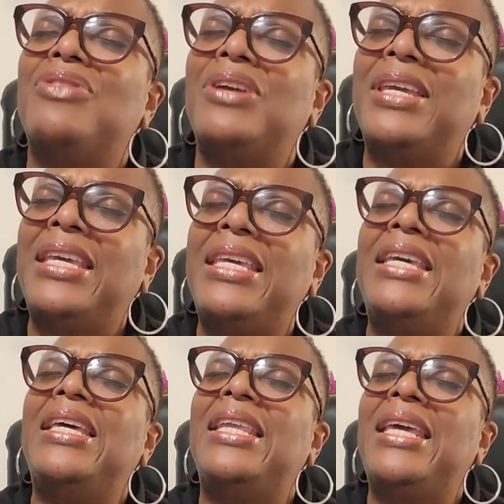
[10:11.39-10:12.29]
for
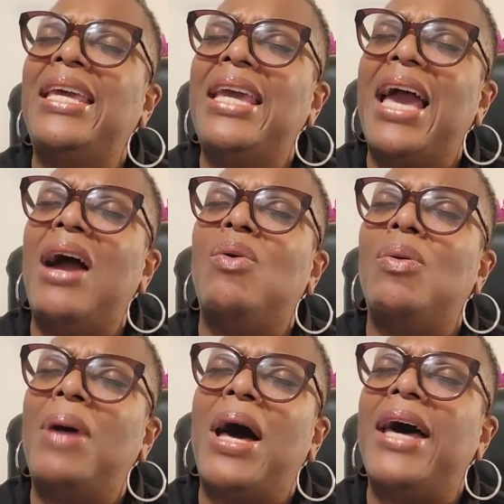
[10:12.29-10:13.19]
healing
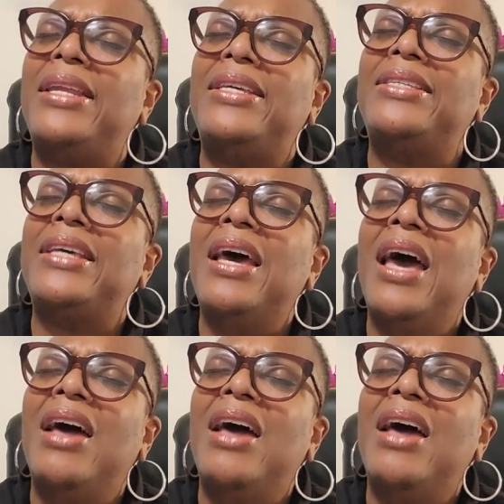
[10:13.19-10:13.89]
our bodies